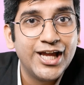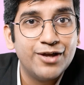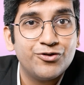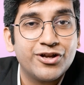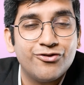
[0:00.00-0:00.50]

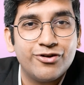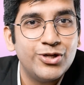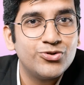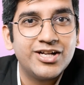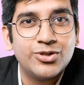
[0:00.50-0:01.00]
If you can
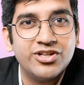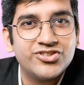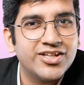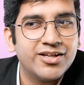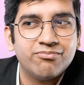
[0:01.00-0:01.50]
reduce that to,
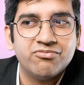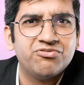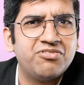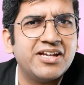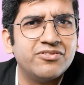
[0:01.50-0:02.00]
let's say,
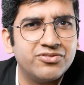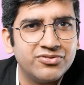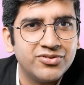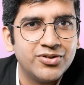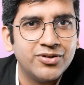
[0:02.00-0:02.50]
5,
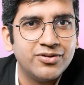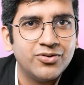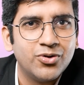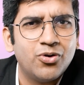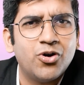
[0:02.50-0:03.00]

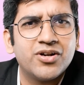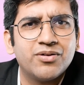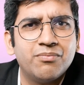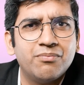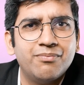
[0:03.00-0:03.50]
or
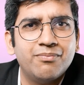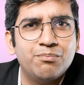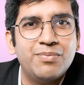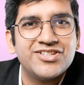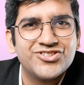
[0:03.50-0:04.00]

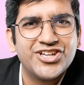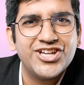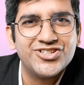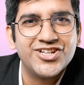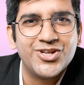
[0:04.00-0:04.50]
best
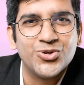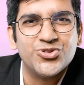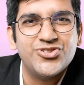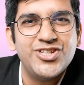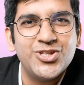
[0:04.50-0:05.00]
case
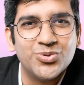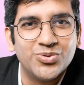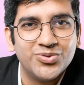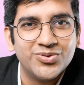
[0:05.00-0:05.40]
scenario, 0.